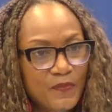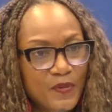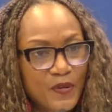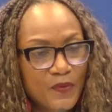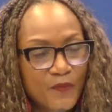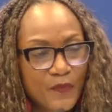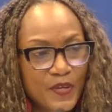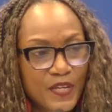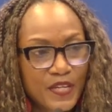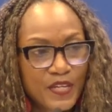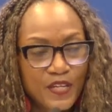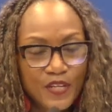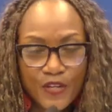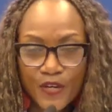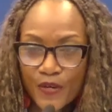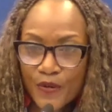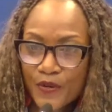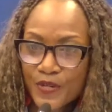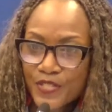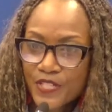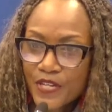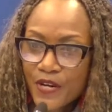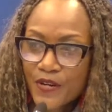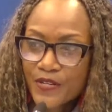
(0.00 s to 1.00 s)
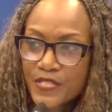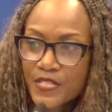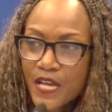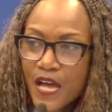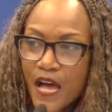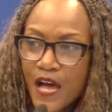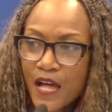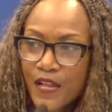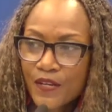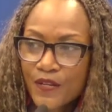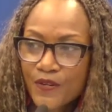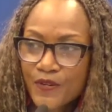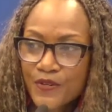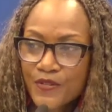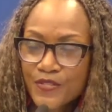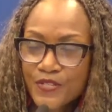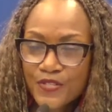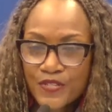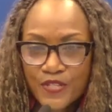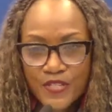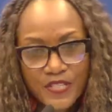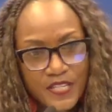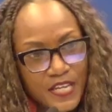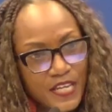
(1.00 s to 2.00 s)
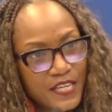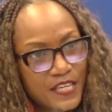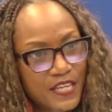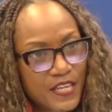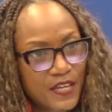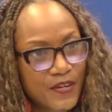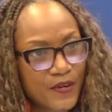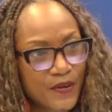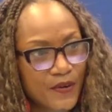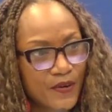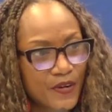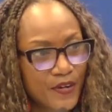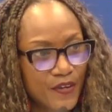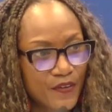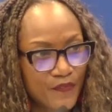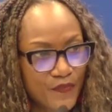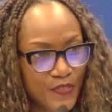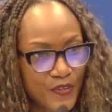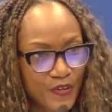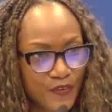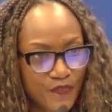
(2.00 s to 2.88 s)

but we encourage our scholars to take care of their